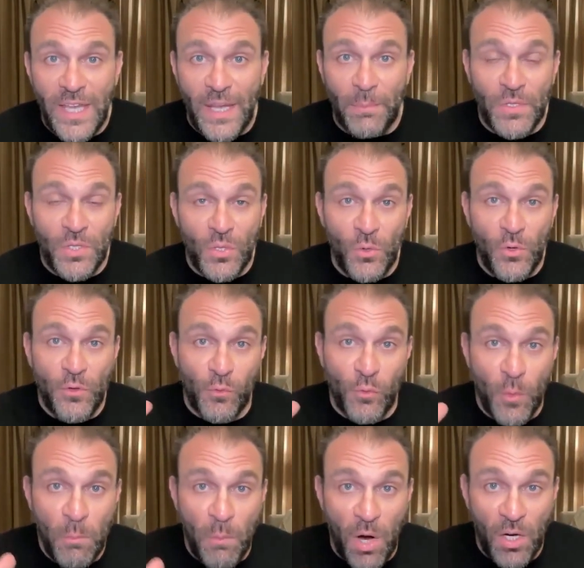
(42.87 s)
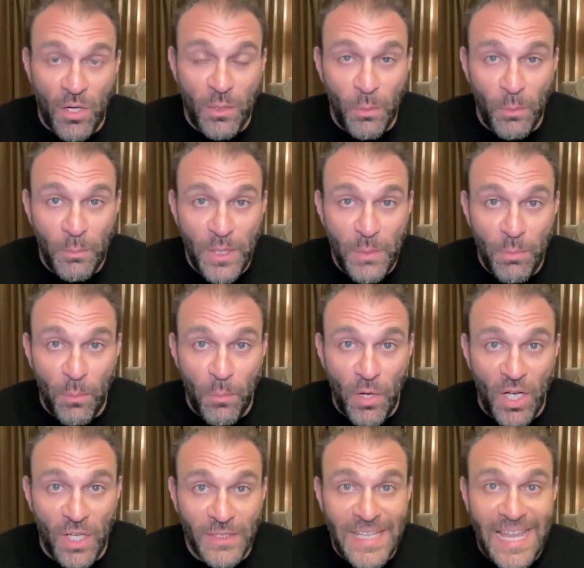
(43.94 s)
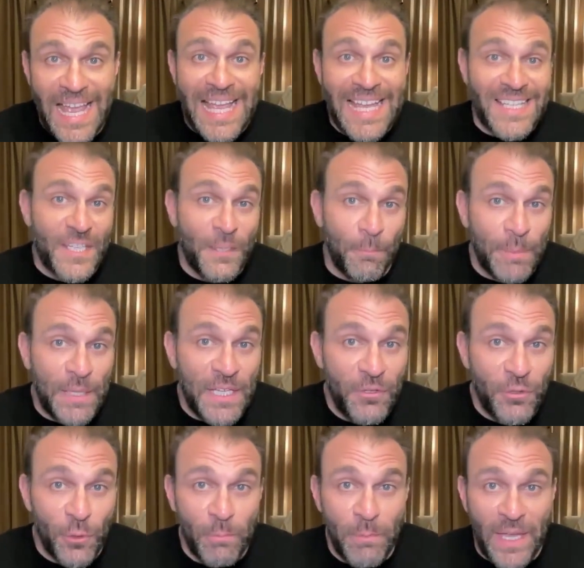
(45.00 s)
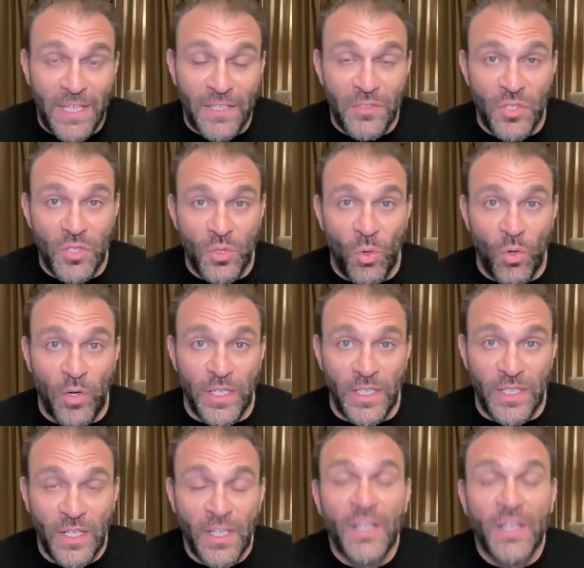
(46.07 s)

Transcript: episode of the Remarkable People Podcast, the Peter Mann story.